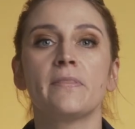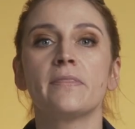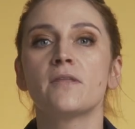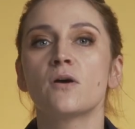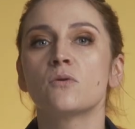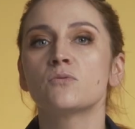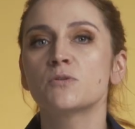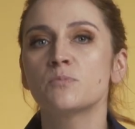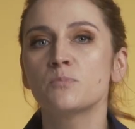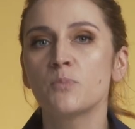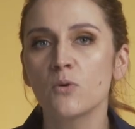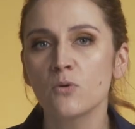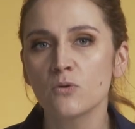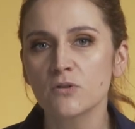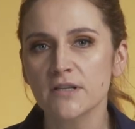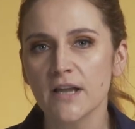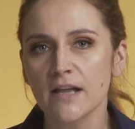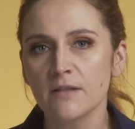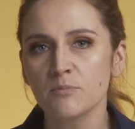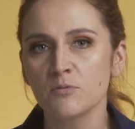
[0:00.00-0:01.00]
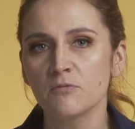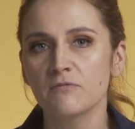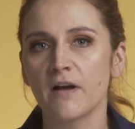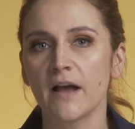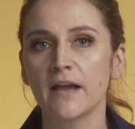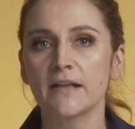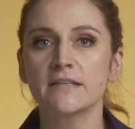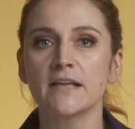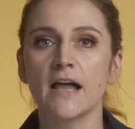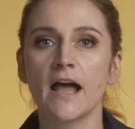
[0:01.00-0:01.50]
Those ports can
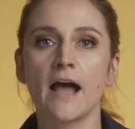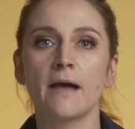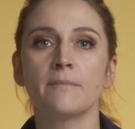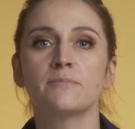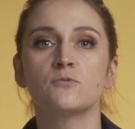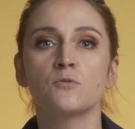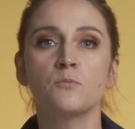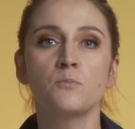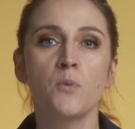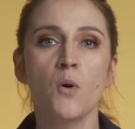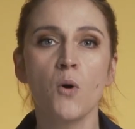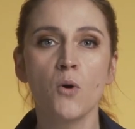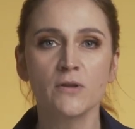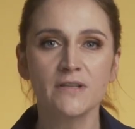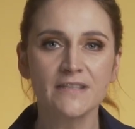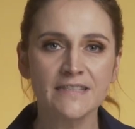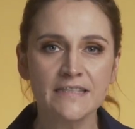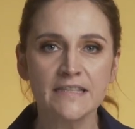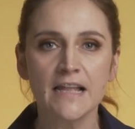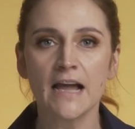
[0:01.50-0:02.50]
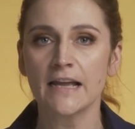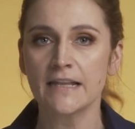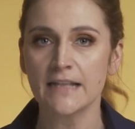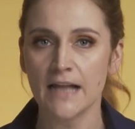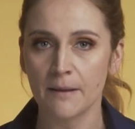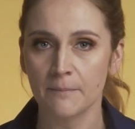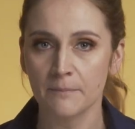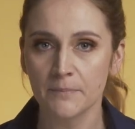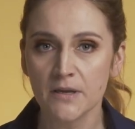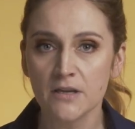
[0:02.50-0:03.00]
provide up to
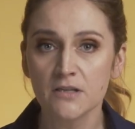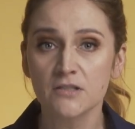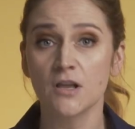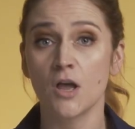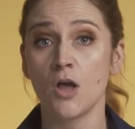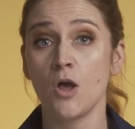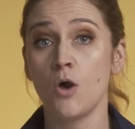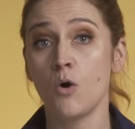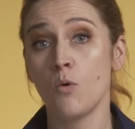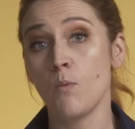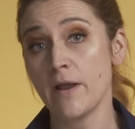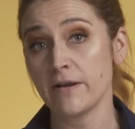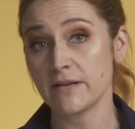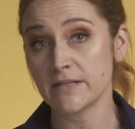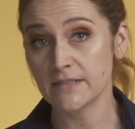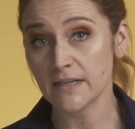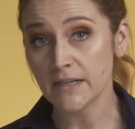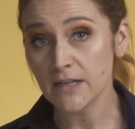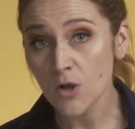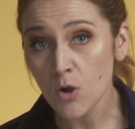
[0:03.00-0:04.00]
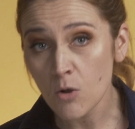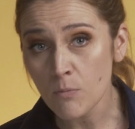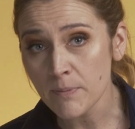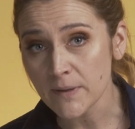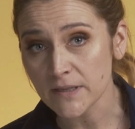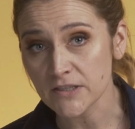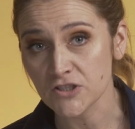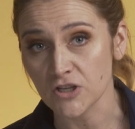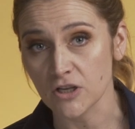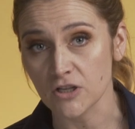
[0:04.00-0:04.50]
0.9 amperes, whereas the
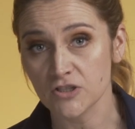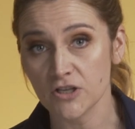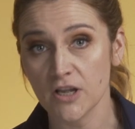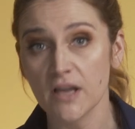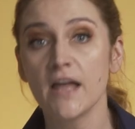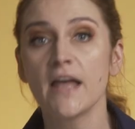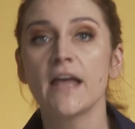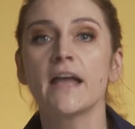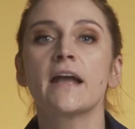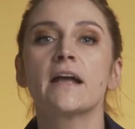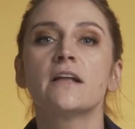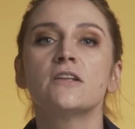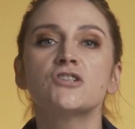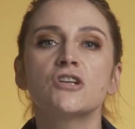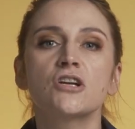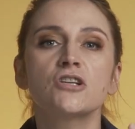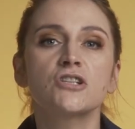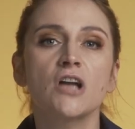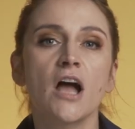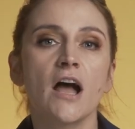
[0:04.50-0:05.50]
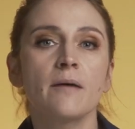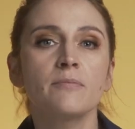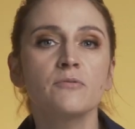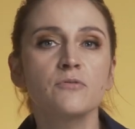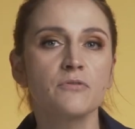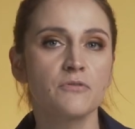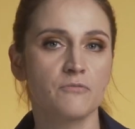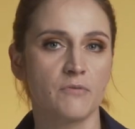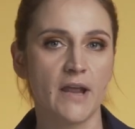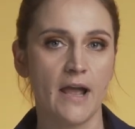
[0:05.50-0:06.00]
compact charger can charge up
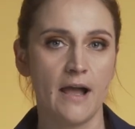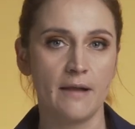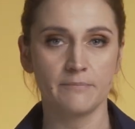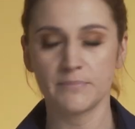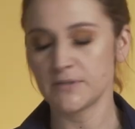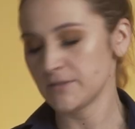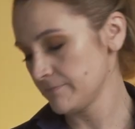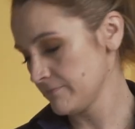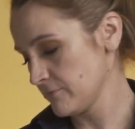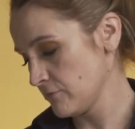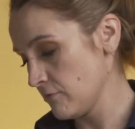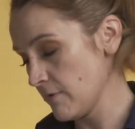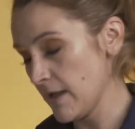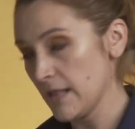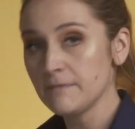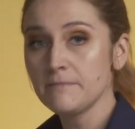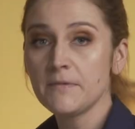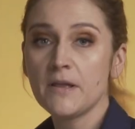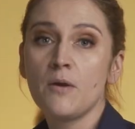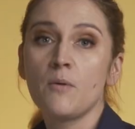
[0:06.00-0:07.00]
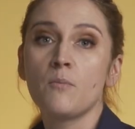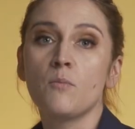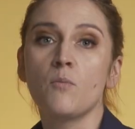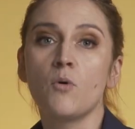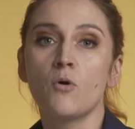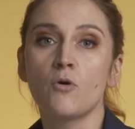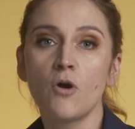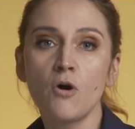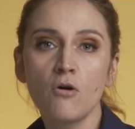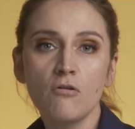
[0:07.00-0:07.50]
to 3 amps. Well,
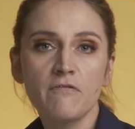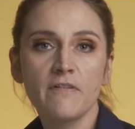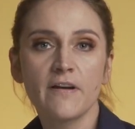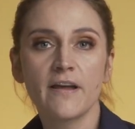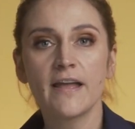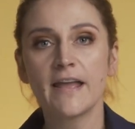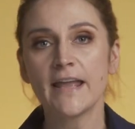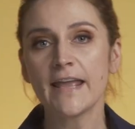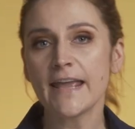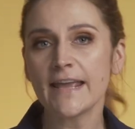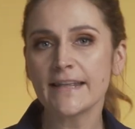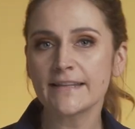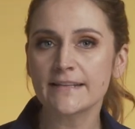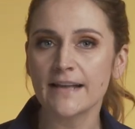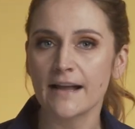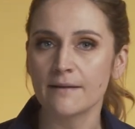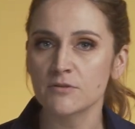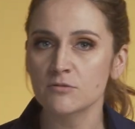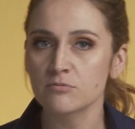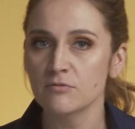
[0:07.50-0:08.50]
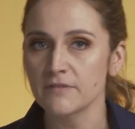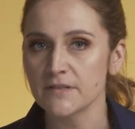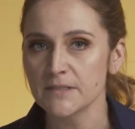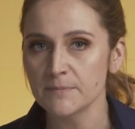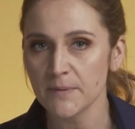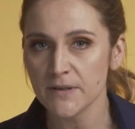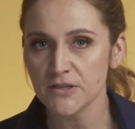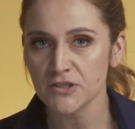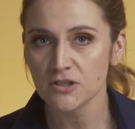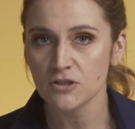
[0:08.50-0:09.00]
moreover, it comes with a
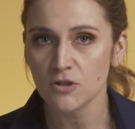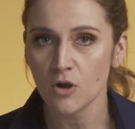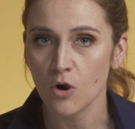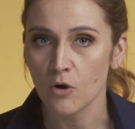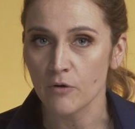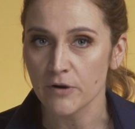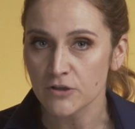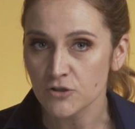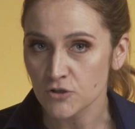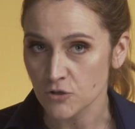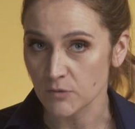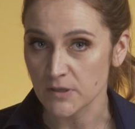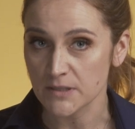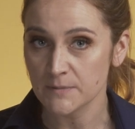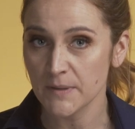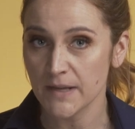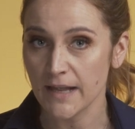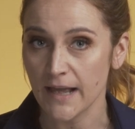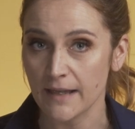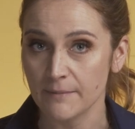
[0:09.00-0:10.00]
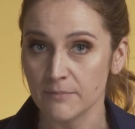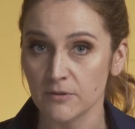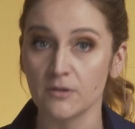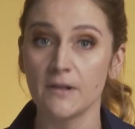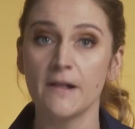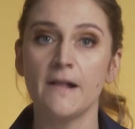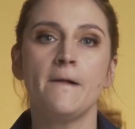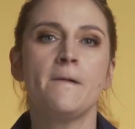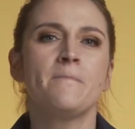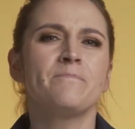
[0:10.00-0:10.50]
special orange USB cable.
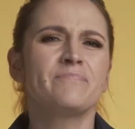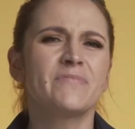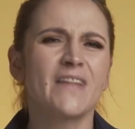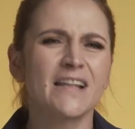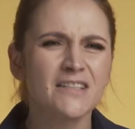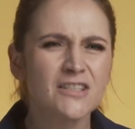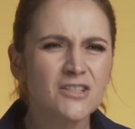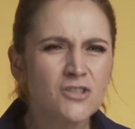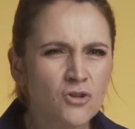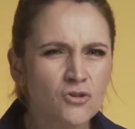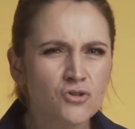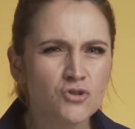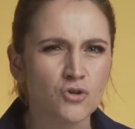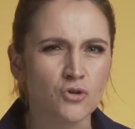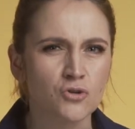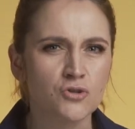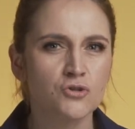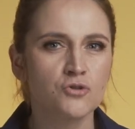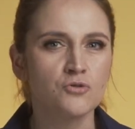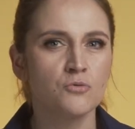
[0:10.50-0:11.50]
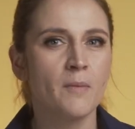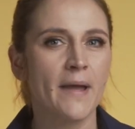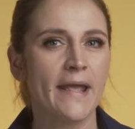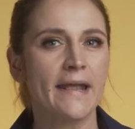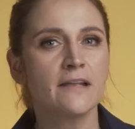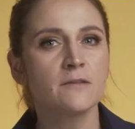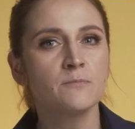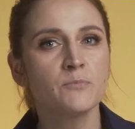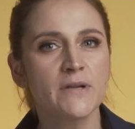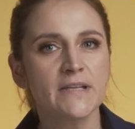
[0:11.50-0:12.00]
That's not just to
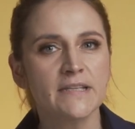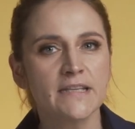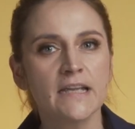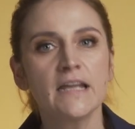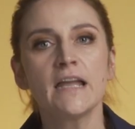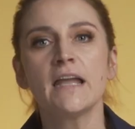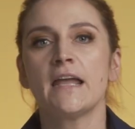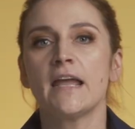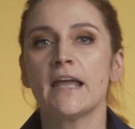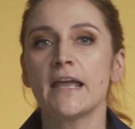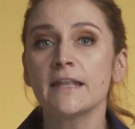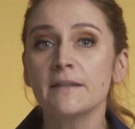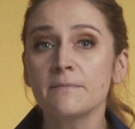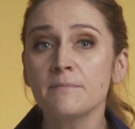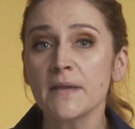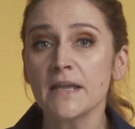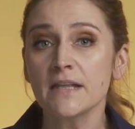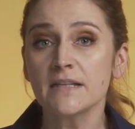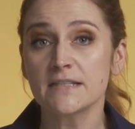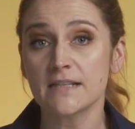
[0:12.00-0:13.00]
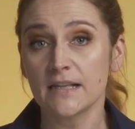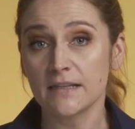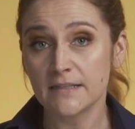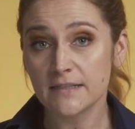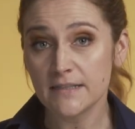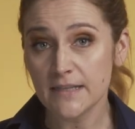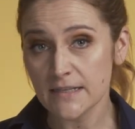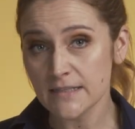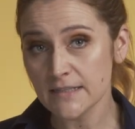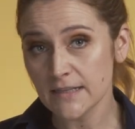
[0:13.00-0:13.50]
make it pretty, it means that
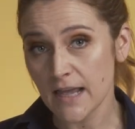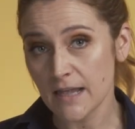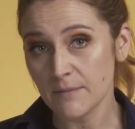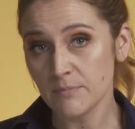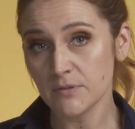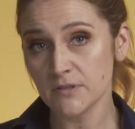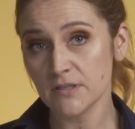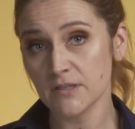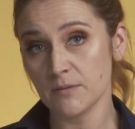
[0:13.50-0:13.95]
this cable